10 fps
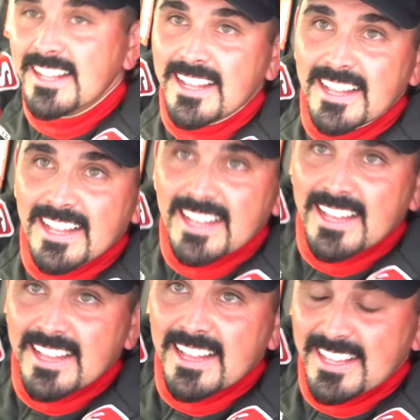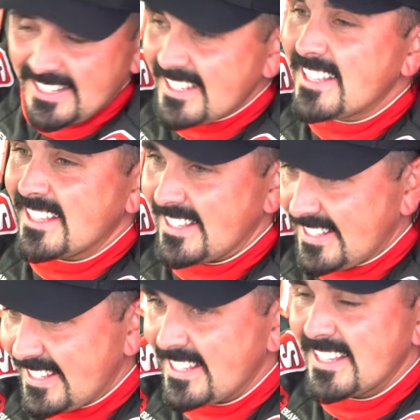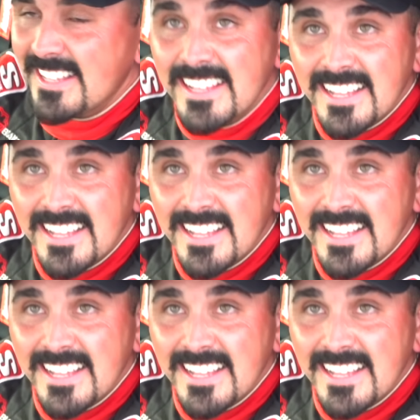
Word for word: little more on this one. Let her just